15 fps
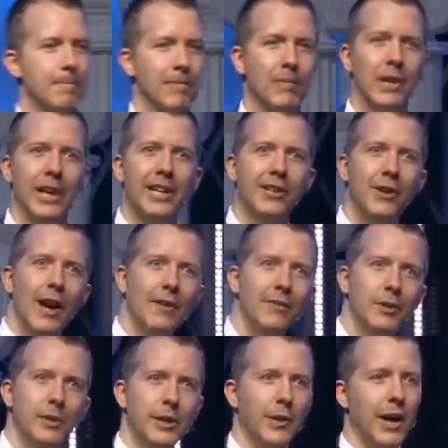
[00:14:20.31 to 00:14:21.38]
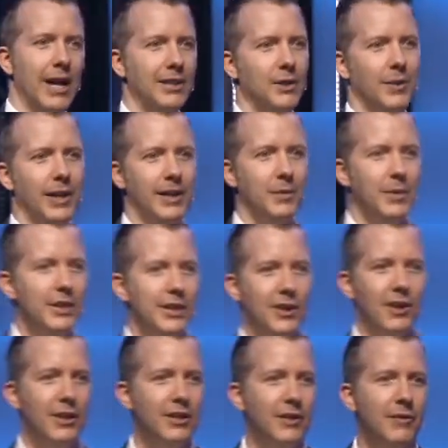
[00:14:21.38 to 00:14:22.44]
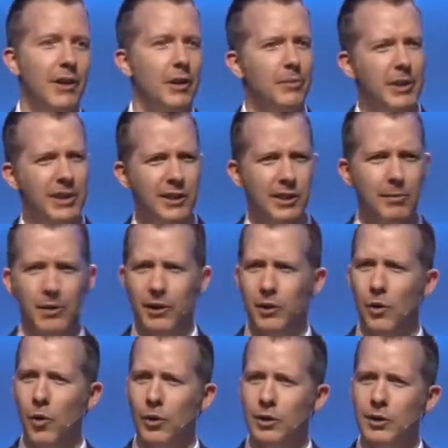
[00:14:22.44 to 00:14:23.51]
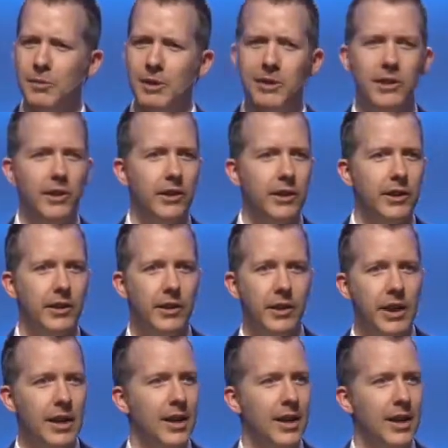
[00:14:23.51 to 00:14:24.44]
Later, after we graduated, we started developing some of the course material,